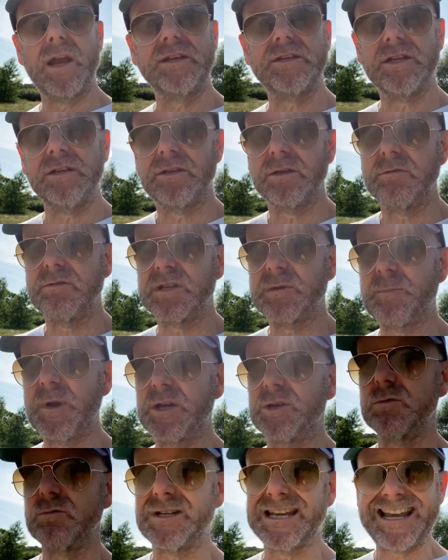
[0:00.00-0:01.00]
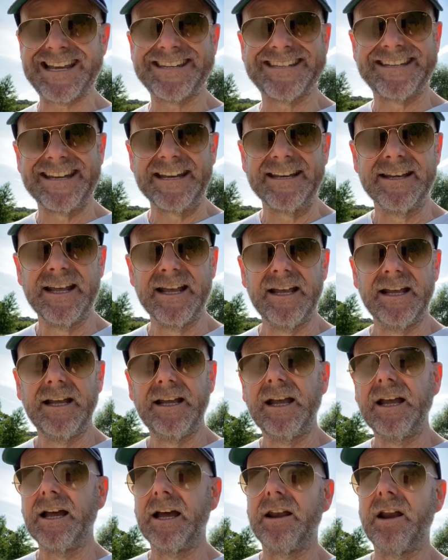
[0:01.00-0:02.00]
to do special testing,
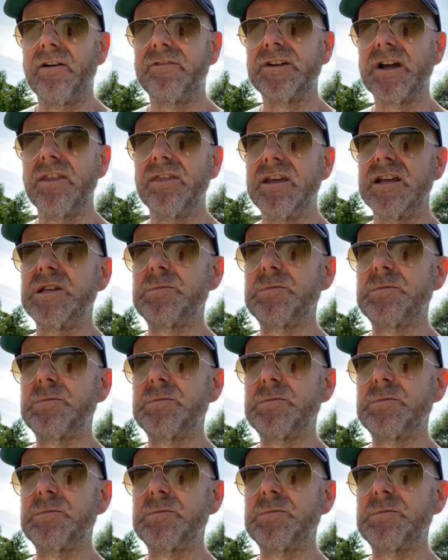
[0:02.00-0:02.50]
and I've done these